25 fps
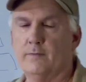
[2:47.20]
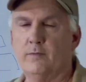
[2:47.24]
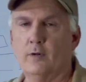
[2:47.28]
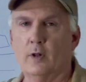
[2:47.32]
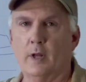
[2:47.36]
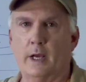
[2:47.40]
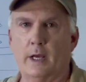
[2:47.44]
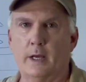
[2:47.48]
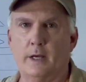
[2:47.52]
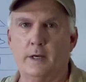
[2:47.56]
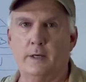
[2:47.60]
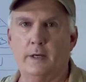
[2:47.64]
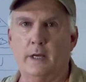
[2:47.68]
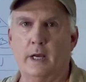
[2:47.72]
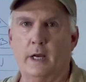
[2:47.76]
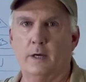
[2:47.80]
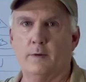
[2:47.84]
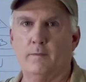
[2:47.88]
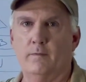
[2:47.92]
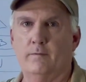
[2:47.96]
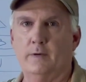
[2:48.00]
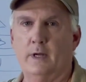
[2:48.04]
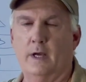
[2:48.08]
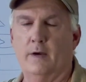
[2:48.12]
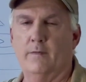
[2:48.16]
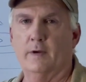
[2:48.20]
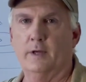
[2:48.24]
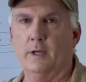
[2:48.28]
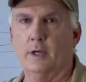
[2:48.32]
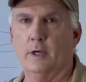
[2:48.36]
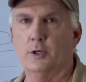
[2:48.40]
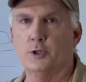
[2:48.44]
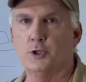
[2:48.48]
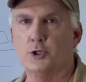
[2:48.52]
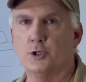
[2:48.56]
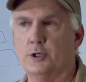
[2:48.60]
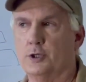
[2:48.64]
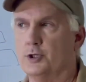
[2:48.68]
land
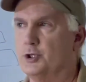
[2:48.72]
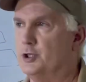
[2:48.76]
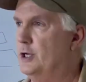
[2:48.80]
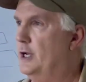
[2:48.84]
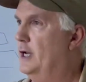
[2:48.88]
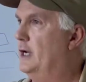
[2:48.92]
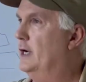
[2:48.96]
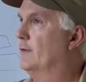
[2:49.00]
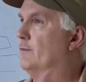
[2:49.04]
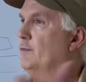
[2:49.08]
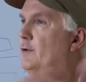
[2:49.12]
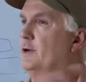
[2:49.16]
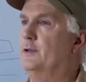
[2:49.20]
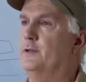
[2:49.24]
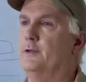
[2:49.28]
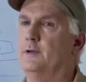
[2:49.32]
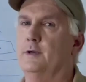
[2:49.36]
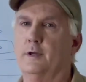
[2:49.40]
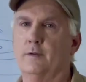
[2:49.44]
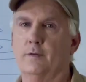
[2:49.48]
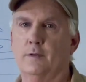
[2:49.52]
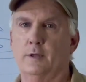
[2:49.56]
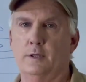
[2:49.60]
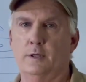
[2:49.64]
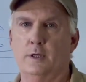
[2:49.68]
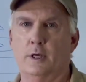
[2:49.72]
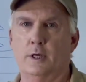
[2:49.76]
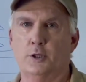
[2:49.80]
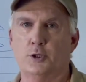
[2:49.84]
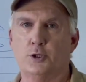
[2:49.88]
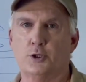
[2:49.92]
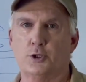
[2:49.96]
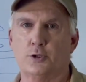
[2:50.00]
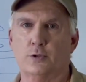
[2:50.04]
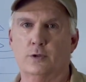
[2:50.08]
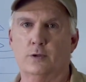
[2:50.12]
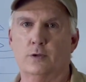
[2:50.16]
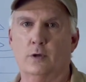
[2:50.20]
navigation is everything that
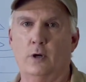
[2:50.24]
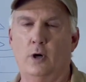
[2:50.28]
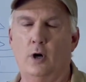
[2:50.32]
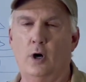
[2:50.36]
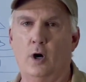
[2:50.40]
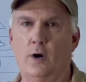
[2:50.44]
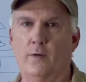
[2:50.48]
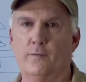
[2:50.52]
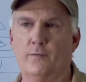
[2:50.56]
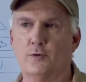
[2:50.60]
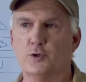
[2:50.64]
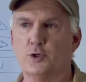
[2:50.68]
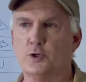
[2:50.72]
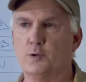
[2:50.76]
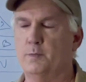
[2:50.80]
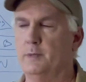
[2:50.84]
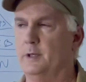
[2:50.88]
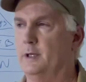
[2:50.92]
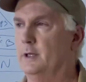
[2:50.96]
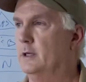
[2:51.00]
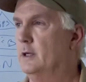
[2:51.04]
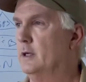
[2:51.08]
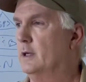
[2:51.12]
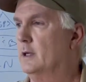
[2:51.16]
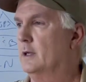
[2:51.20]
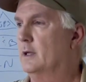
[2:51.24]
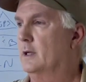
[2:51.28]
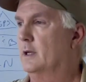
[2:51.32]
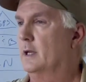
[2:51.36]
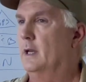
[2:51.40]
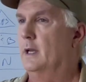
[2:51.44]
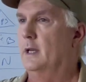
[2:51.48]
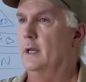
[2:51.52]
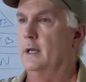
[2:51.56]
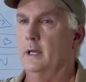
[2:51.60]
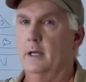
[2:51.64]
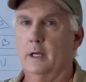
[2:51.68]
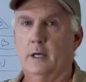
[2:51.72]
nature offers me,
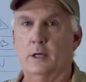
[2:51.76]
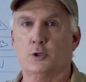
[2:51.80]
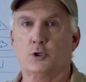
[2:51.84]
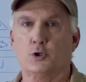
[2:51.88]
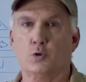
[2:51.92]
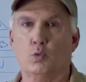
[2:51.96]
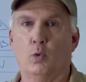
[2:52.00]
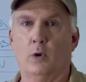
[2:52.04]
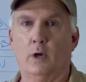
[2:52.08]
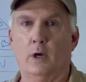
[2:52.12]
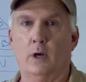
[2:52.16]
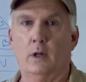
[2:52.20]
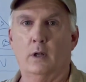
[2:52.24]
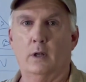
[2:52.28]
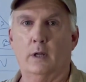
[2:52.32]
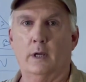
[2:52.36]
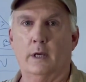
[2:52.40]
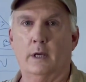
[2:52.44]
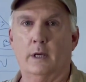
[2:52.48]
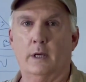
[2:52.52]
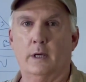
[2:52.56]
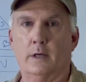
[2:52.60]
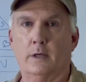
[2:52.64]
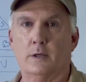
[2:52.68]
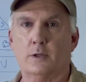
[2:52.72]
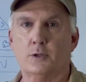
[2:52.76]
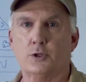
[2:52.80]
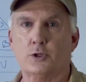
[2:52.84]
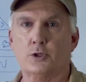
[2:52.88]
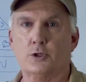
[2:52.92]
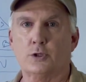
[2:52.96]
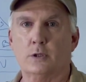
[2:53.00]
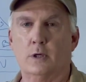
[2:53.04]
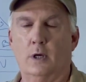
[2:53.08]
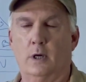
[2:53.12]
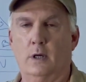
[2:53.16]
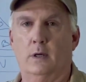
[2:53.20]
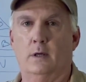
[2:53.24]
as well
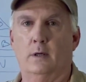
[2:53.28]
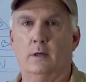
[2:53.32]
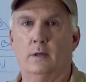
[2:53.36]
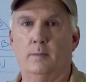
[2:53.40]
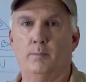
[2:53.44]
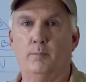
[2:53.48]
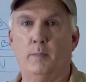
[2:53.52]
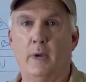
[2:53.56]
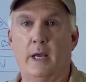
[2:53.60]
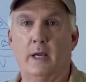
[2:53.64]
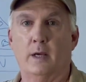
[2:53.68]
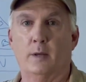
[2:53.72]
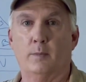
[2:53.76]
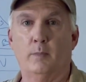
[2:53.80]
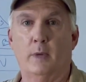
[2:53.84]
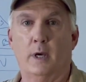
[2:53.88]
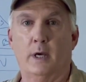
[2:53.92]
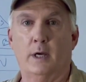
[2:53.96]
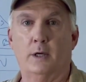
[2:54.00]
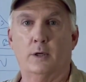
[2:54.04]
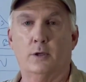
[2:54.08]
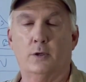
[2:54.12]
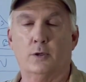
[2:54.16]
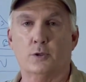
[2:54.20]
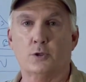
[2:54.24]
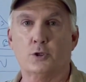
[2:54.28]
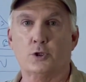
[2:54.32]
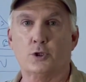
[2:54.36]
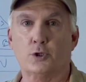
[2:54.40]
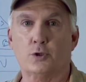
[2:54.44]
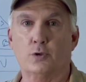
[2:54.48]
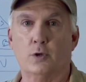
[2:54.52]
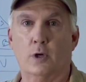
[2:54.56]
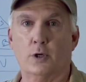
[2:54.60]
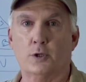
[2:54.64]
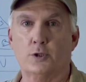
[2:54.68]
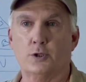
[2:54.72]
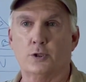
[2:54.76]
as man-made
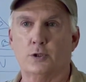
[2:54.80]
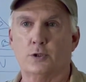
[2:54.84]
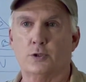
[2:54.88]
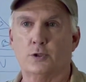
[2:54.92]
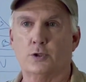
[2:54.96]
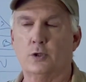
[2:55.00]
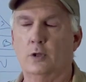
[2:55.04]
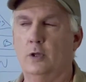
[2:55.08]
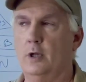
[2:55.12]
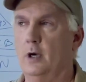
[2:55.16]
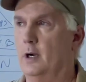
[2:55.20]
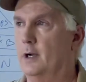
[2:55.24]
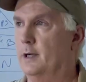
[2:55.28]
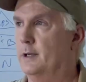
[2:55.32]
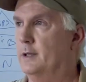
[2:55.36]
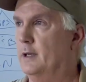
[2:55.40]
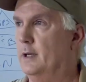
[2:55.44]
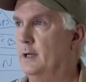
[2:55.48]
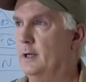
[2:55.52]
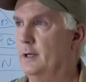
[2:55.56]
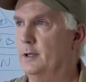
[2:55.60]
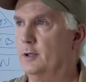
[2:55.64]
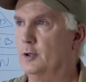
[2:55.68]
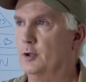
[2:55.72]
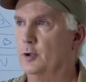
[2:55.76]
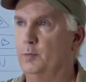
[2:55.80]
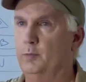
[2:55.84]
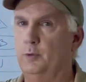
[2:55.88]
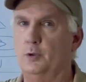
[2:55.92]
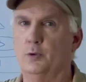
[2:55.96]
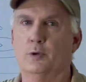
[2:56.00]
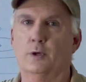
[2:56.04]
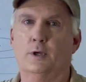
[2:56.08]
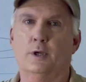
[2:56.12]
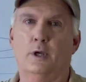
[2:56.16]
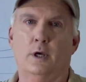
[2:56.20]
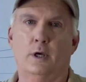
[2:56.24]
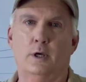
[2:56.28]
constructions like a
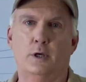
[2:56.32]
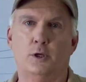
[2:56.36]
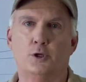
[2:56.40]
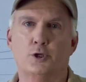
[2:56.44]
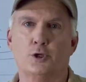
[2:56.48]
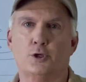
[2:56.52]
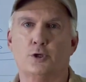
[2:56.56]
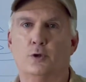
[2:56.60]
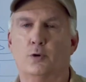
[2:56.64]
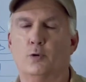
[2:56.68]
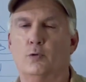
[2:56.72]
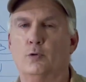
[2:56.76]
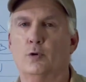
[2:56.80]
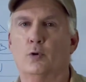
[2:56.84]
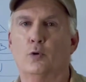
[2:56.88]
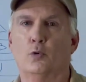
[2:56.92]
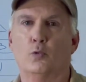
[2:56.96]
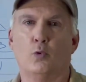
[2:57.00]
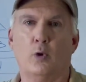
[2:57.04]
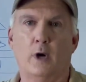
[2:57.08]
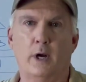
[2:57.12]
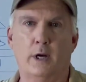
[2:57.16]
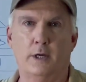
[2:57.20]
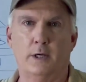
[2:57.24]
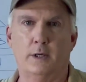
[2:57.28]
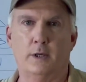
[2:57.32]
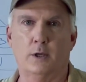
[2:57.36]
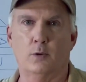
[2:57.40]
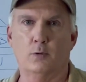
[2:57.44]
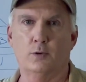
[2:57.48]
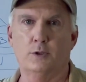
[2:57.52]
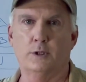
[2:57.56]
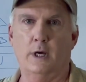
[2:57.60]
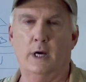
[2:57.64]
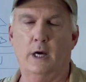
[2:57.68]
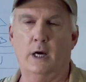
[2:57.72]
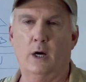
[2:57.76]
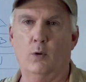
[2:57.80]
communication or a radio
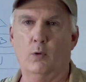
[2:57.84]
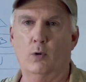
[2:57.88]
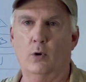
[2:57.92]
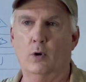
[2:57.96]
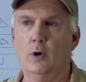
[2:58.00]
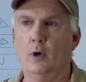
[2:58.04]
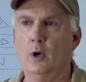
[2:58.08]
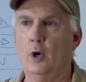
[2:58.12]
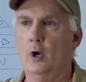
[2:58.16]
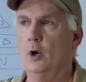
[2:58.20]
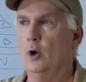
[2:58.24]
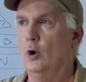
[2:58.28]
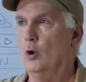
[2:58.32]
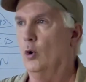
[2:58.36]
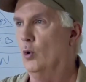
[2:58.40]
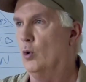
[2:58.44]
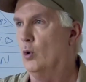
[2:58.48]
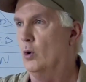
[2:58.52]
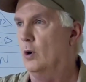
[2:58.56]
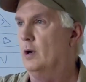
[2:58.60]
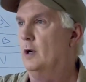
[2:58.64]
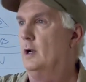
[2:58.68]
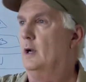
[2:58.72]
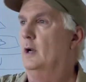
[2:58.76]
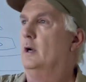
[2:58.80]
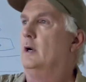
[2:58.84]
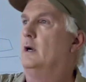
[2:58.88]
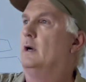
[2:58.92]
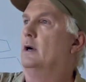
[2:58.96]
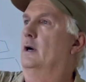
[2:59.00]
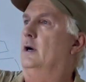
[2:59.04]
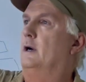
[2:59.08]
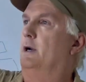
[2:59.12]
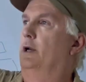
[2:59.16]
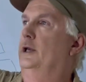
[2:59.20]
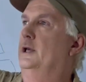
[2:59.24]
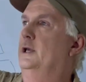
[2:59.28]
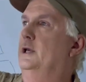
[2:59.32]
tower or
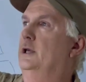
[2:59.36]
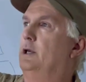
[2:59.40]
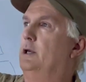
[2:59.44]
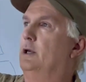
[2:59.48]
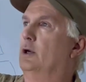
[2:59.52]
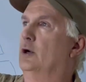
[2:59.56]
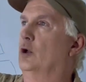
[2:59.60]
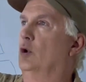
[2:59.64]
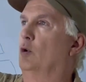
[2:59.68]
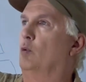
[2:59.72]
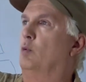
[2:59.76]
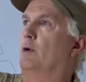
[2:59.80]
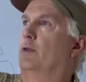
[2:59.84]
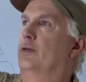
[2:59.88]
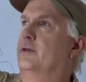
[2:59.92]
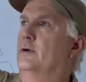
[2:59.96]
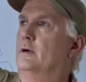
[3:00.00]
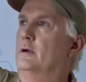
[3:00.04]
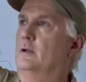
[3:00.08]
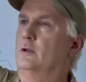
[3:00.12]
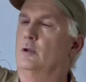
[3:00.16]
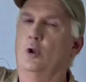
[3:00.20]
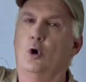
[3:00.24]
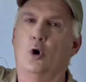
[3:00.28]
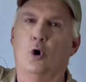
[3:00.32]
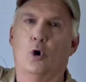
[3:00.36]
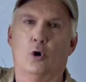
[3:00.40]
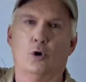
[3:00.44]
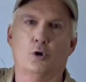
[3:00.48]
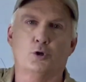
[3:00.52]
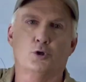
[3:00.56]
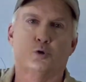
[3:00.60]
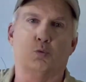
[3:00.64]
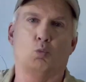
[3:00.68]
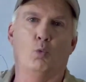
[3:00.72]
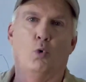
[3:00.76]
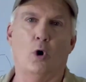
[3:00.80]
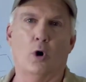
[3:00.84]
a hill with a
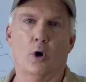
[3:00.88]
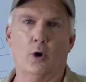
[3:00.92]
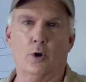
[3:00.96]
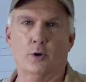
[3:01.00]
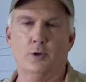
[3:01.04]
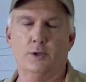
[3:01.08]
large water